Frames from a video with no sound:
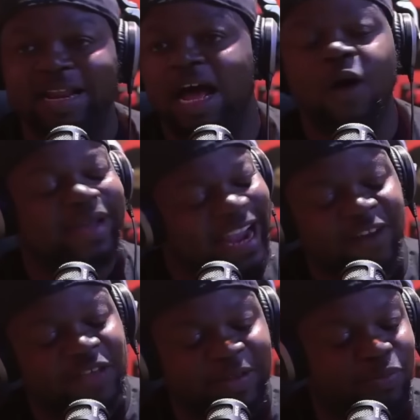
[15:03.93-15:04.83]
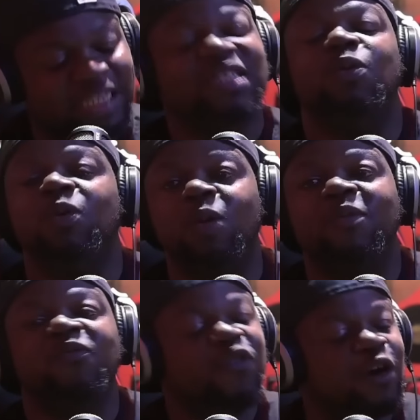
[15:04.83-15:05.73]
I don't care if the president want,
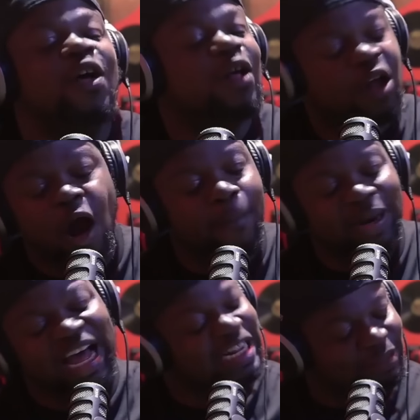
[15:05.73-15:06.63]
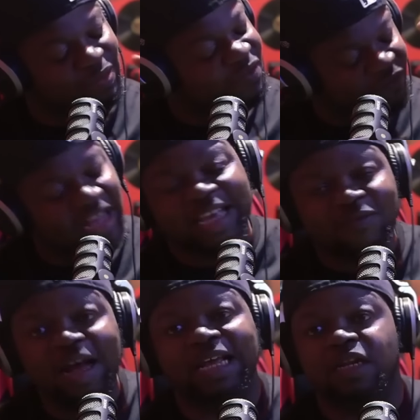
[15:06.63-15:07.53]
want full carte blanche. Fuck it,
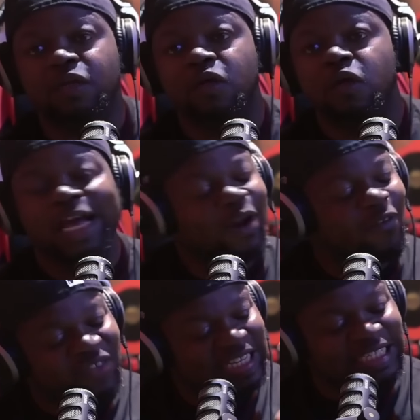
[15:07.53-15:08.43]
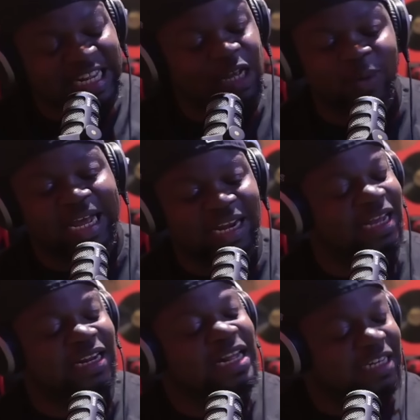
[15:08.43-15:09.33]
run it. It don't affect us anyway.
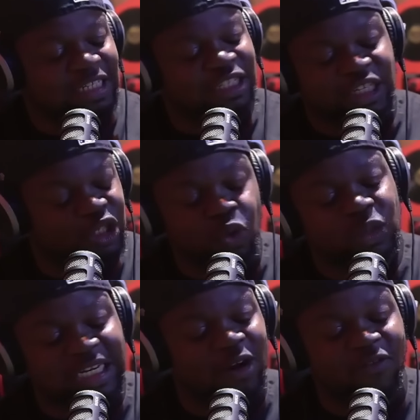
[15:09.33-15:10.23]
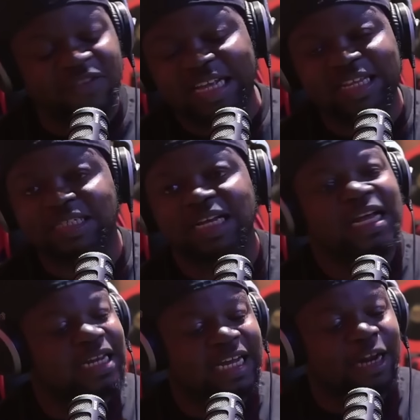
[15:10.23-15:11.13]
Nigga, the, the school shit don't affect us.
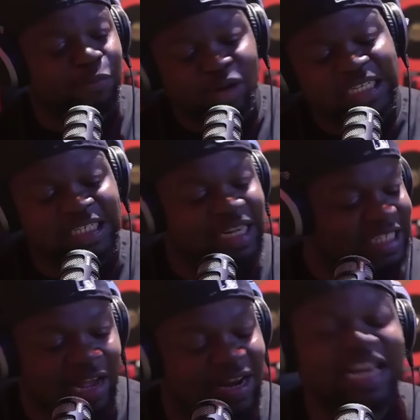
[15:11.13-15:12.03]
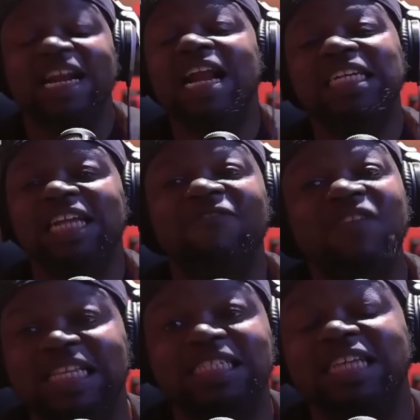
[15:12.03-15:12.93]
Nigga, the oppression, the segregation, none of that shit
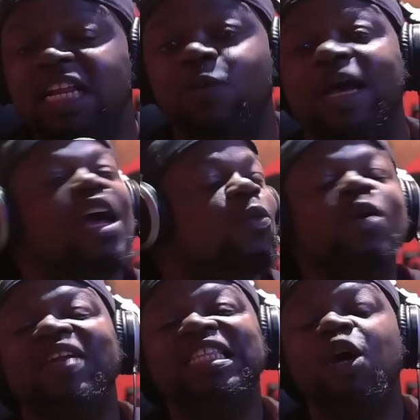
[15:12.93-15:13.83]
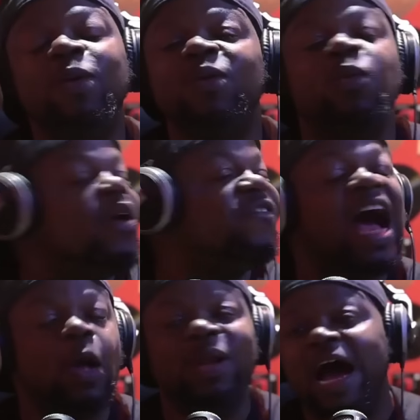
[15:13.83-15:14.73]
affect us anyway. We already deal with it. We
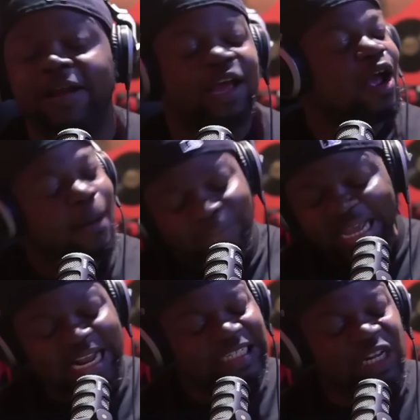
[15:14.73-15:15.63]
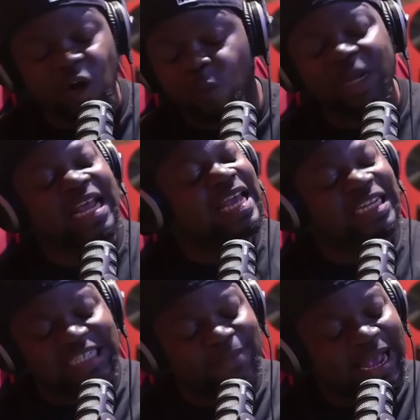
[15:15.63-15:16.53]
fine without it. Bring that shit on. We didn't get
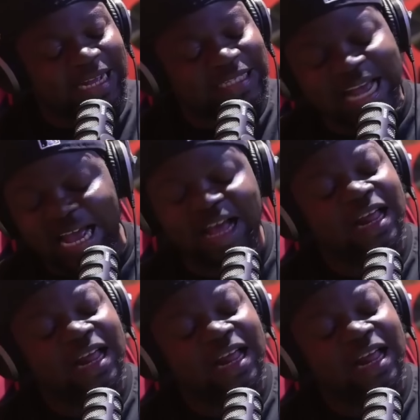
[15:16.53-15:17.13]
shit back intact.